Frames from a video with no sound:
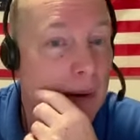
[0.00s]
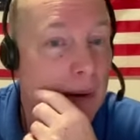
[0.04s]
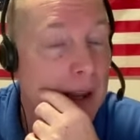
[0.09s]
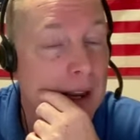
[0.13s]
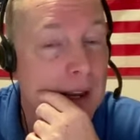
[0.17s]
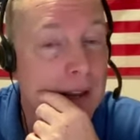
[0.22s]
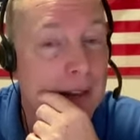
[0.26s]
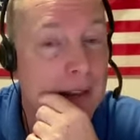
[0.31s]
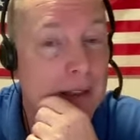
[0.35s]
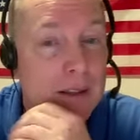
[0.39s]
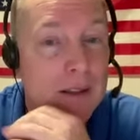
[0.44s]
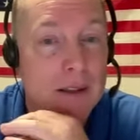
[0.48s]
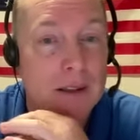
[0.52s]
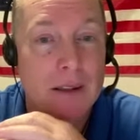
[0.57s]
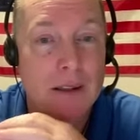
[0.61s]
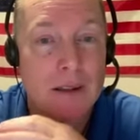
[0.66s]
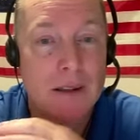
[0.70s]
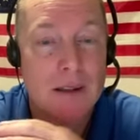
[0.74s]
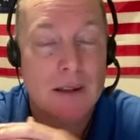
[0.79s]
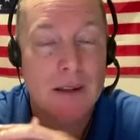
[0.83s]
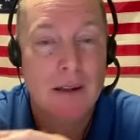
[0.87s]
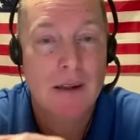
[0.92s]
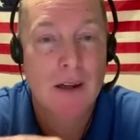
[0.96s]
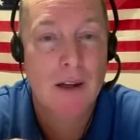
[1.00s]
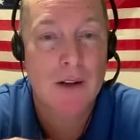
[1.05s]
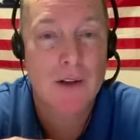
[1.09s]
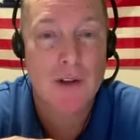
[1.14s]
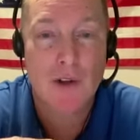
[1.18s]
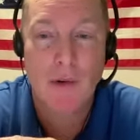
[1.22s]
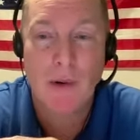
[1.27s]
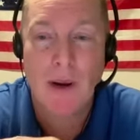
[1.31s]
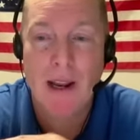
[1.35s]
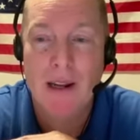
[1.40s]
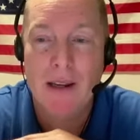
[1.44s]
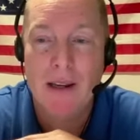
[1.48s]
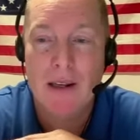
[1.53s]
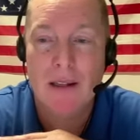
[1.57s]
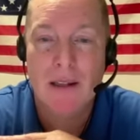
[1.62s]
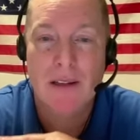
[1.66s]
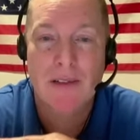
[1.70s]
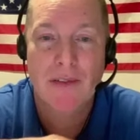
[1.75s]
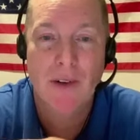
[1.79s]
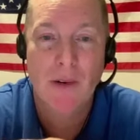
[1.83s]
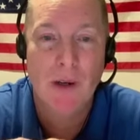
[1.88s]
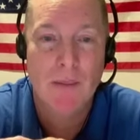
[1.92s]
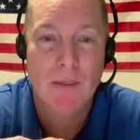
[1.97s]
The Australians
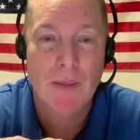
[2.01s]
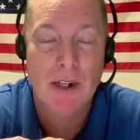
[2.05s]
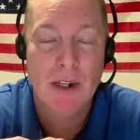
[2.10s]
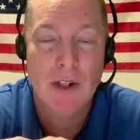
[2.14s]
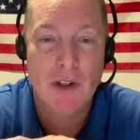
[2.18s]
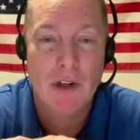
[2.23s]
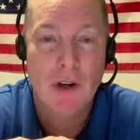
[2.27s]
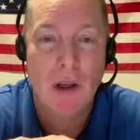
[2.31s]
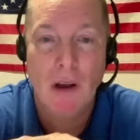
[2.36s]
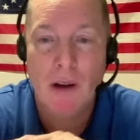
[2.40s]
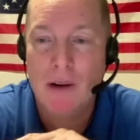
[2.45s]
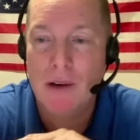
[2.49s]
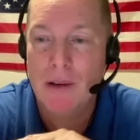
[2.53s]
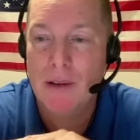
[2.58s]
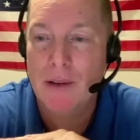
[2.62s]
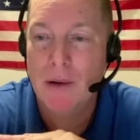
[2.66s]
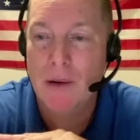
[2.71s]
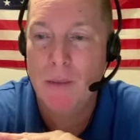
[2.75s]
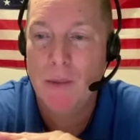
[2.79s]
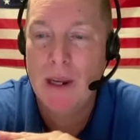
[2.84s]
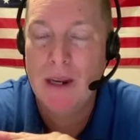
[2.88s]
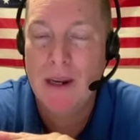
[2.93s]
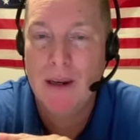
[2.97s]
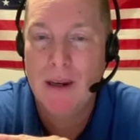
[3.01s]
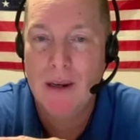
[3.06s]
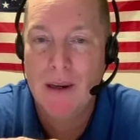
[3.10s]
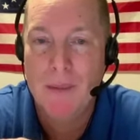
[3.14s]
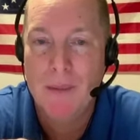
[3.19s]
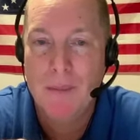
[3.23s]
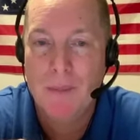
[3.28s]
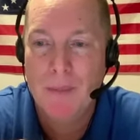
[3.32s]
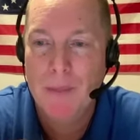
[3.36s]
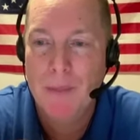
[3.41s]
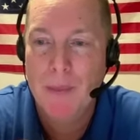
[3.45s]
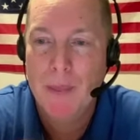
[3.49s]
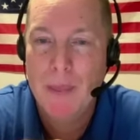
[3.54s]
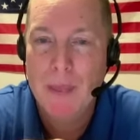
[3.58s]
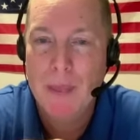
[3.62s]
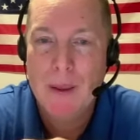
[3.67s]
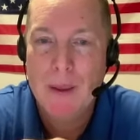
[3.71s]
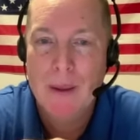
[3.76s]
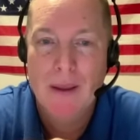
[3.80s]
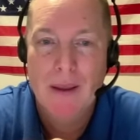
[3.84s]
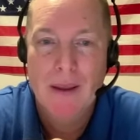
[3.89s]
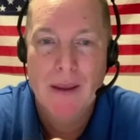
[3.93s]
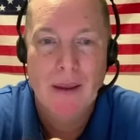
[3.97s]
flew it much longer than we did,
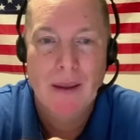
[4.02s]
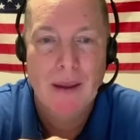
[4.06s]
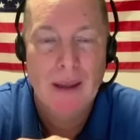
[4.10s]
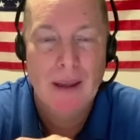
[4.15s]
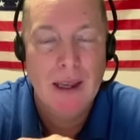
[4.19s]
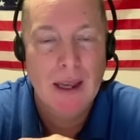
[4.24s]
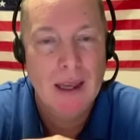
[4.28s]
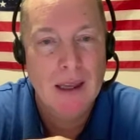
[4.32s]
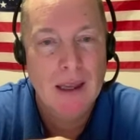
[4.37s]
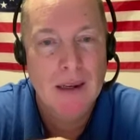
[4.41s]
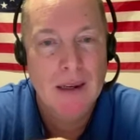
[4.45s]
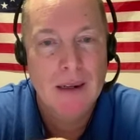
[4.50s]
and